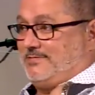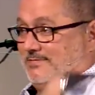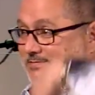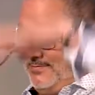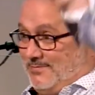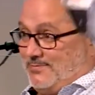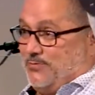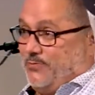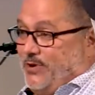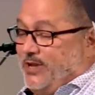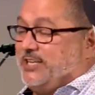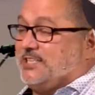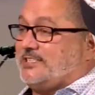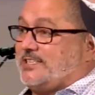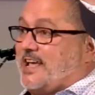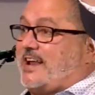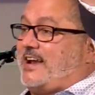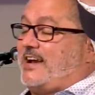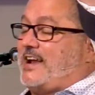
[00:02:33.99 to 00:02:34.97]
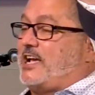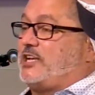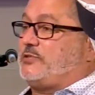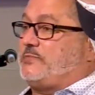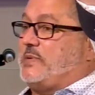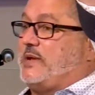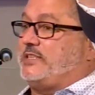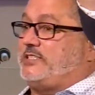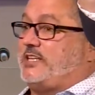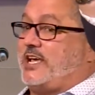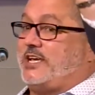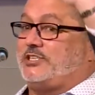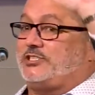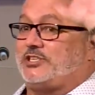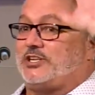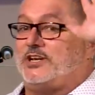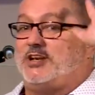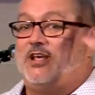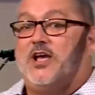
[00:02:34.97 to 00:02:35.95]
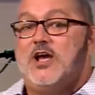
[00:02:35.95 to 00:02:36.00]
We set an
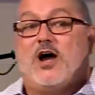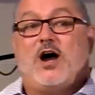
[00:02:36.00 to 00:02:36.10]
expectation